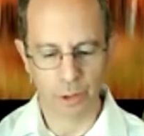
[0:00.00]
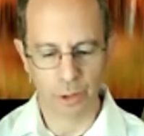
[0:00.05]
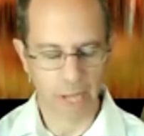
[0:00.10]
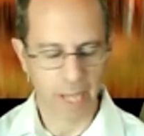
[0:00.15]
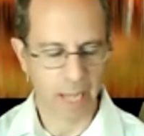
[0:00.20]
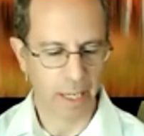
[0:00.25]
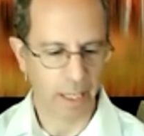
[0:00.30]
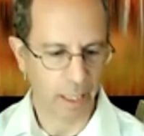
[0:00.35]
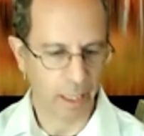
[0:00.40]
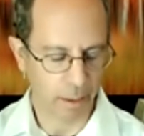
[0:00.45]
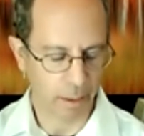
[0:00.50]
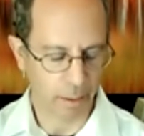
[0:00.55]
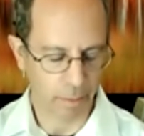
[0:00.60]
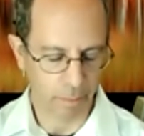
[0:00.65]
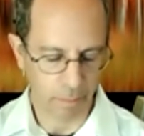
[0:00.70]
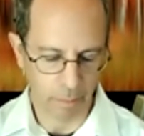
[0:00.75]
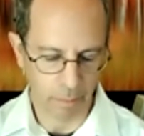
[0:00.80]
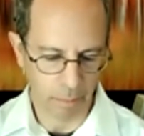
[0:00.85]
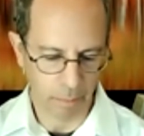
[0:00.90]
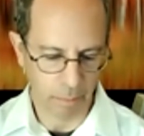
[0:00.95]

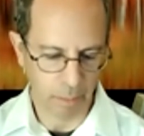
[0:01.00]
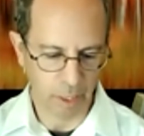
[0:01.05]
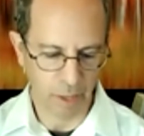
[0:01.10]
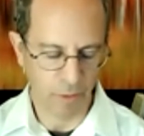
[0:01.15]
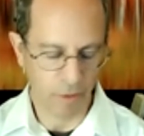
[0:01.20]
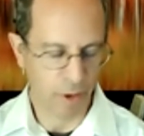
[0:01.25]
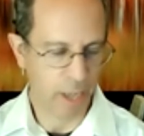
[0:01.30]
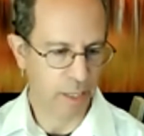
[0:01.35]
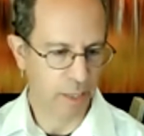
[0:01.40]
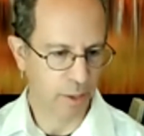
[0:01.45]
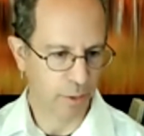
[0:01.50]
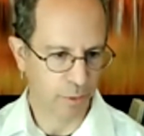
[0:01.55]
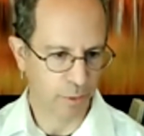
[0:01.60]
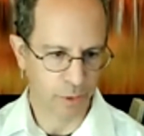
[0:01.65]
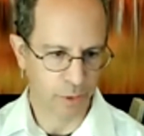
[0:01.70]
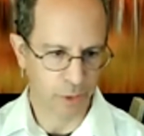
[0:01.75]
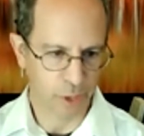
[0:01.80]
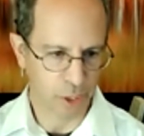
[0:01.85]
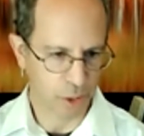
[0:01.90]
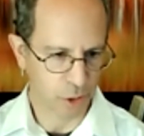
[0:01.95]
That's a difficult
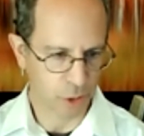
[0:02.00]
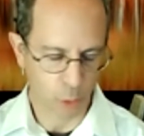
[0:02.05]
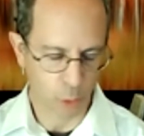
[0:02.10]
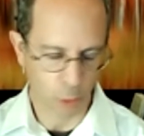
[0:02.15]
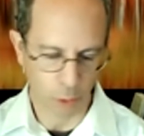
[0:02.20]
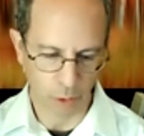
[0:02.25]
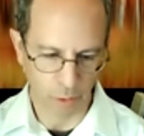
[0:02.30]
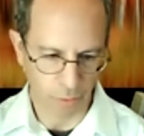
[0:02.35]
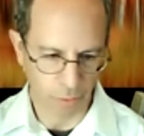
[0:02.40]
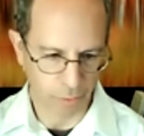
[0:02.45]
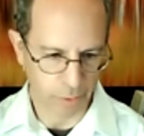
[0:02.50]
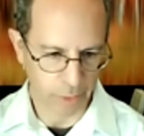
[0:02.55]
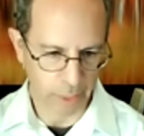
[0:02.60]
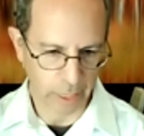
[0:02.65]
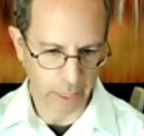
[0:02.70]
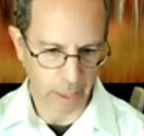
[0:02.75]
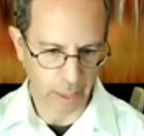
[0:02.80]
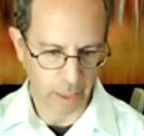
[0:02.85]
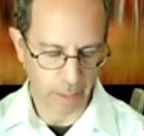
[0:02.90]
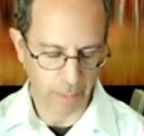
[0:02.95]
process, and I
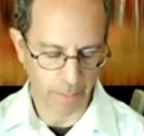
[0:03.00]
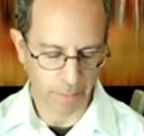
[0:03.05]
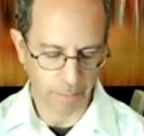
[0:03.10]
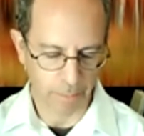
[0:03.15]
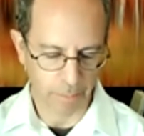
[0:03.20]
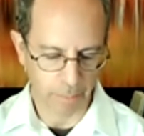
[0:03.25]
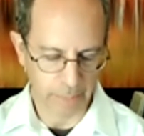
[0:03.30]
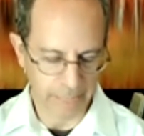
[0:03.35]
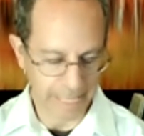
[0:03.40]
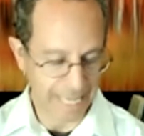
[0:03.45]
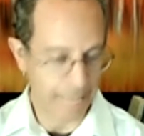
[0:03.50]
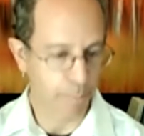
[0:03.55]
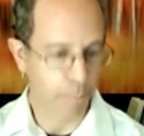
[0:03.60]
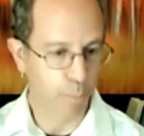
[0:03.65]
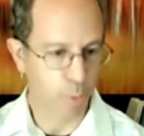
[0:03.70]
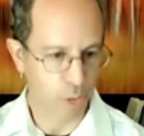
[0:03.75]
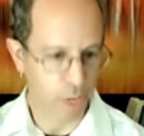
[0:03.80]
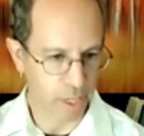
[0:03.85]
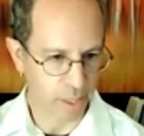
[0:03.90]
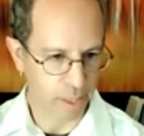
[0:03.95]
don't think
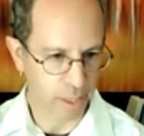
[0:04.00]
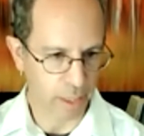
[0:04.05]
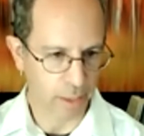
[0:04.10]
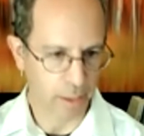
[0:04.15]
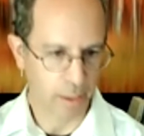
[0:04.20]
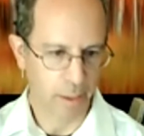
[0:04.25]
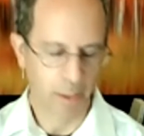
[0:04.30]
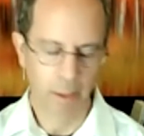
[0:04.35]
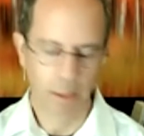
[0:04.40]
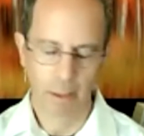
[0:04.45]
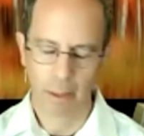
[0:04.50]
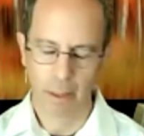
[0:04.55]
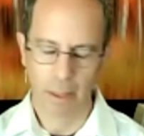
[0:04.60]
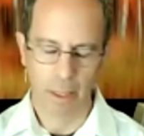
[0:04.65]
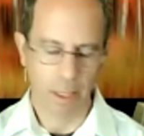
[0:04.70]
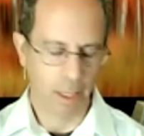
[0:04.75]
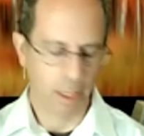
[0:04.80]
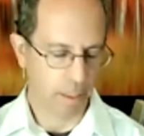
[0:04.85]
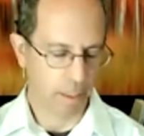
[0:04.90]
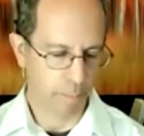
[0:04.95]
anyone has really
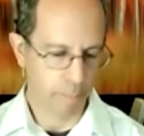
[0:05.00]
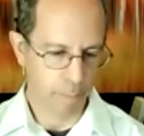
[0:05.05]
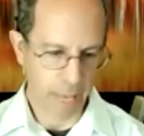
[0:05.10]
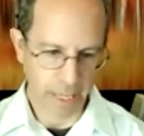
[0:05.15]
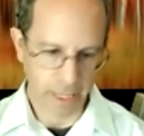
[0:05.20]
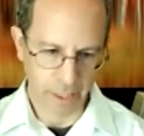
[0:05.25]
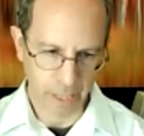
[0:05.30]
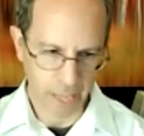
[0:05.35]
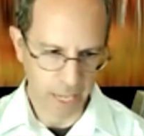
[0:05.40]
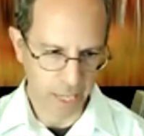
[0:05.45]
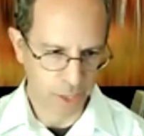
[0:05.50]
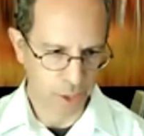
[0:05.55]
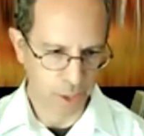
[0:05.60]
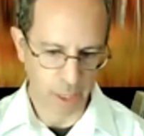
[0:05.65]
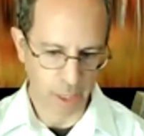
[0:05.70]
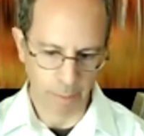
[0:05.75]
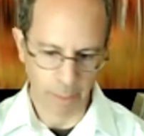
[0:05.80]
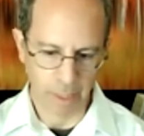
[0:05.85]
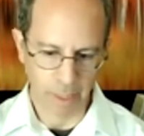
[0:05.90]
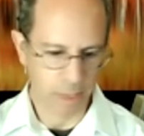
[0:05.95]
figured it out. I think there are a
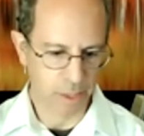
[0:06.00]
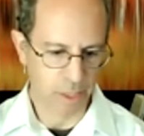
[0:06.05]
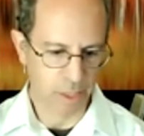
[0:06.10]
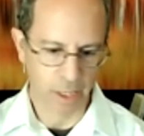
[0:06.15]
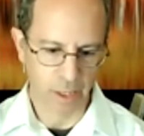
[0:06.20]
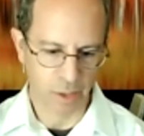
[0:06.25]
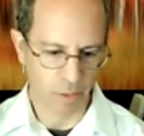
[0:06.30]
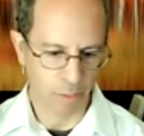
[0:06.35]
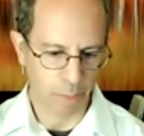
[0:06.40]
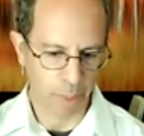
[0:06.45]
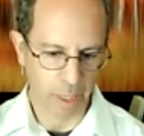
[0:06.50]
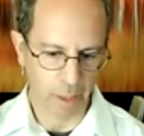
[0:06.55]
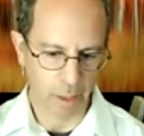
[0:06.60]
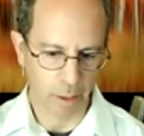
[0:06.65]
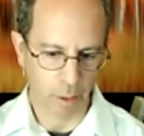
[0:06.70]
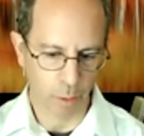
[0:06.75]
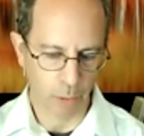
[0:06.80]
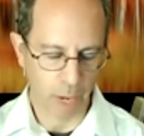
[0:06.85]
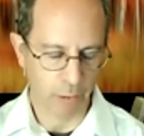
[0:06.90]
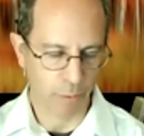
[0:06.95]
number of people who are trying to
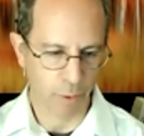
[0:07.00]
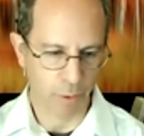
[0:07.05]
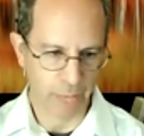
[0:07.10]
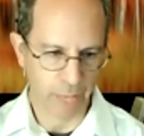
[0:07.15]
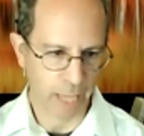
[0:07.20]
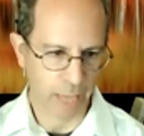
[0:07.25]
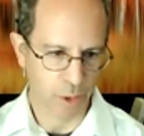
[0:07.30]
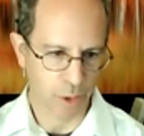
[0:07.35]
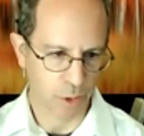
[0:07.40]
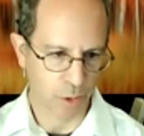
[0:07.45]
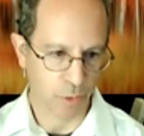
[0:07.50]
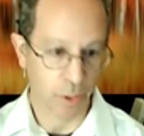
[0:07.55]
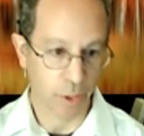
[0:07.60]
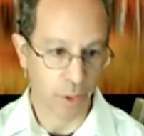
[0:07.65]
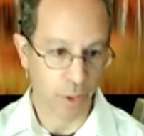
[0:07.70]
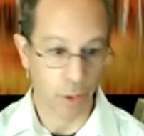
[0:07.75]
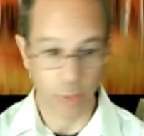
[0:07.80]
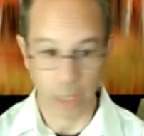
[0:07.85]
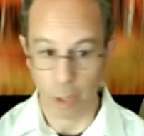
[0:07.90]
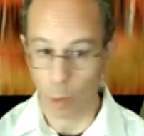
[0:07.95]
figure out what's
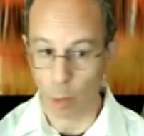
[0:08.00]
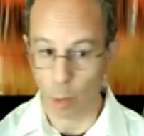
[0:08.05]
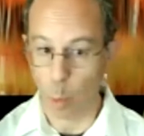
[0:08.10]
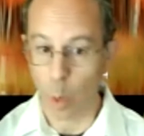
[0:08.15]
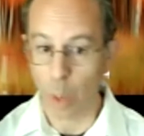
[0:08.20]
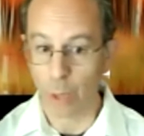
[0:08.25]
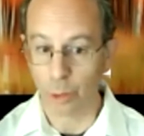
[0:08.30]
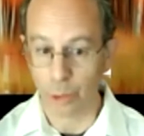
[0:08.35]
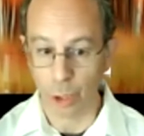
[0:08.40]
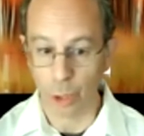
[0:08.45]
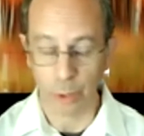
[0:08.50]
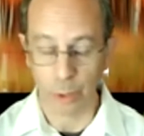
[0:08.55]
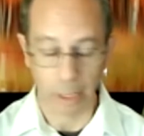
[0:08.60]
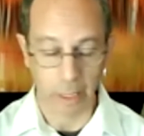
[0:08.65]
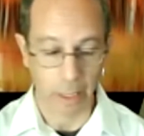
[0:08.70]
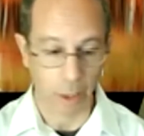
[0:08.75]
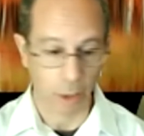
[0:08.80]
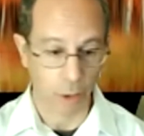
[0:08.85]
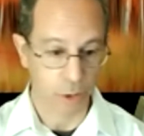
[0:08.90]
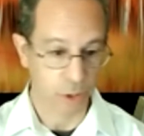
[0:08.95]
best for any person at
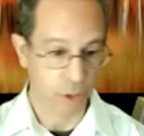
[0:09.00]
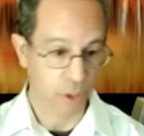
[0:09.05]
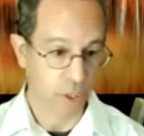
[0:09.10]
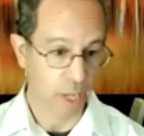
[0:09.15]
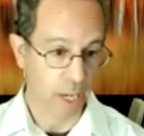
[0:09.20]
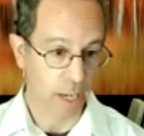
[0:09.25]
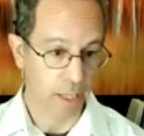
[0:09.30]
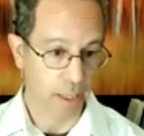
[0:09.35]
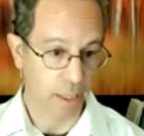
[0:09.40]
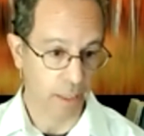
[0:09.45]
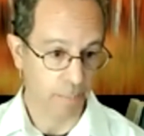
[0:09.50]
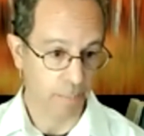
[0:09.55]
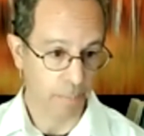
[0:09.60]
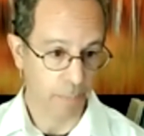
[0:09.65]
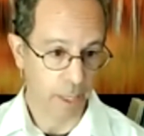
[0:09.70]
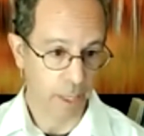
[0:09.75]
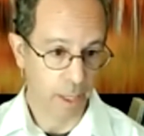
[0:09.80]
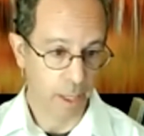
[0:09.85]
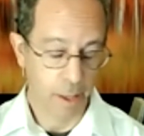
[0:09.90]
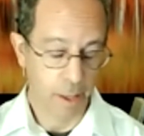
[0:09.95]
any one time.
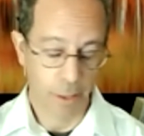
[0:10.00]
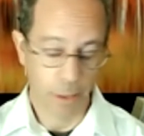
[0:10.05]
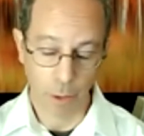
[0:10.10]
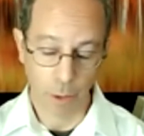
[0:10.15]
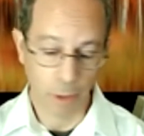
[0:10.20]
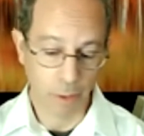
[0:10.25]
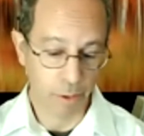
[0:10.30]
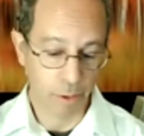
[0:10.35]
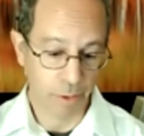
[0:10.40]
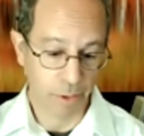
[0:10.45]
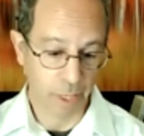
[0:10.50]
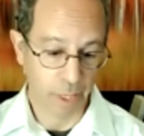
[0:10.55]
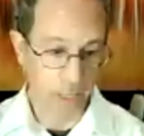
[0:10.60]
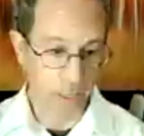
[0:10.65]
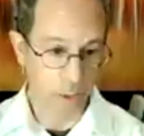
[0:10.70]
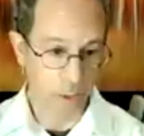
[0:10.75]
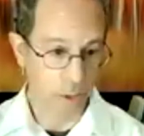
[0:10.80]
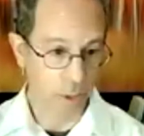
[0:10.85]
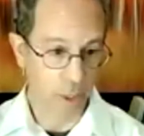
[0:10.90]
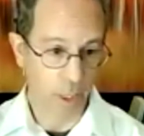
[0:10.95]
Does
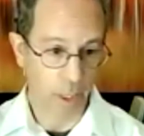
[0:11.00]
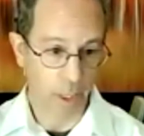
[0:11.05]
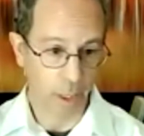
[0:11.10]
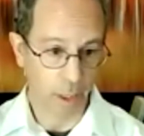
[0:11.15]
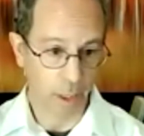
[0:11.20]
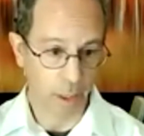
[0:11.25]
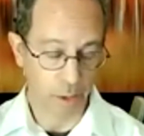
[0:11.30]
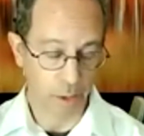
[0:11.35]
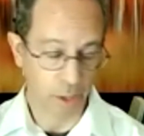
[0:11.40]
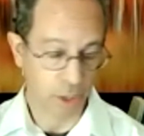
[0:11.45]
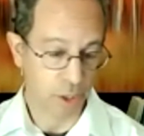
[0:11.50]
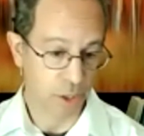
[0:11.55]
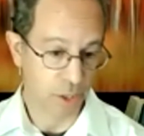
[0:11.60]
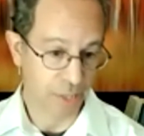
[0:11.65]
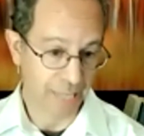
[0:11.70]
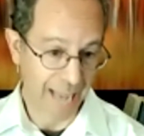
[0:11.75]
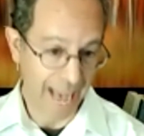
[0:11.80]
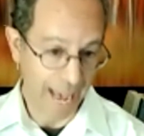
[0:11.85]
the practitioner know?